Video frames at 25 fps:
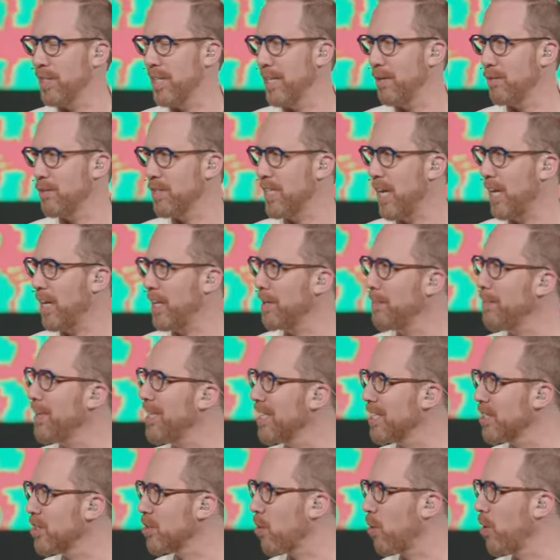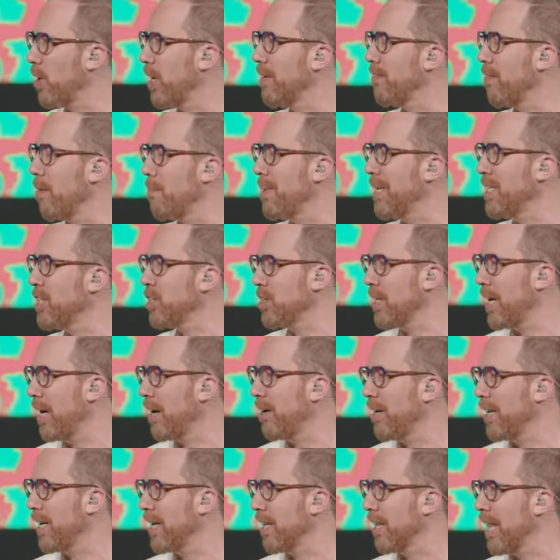And he was telling me the story of a
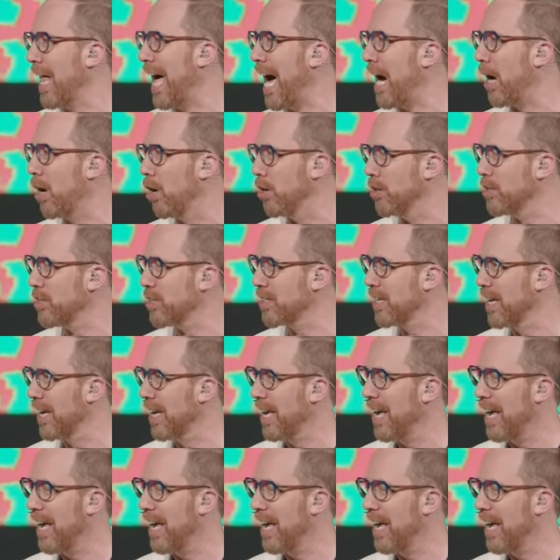missionary in Laos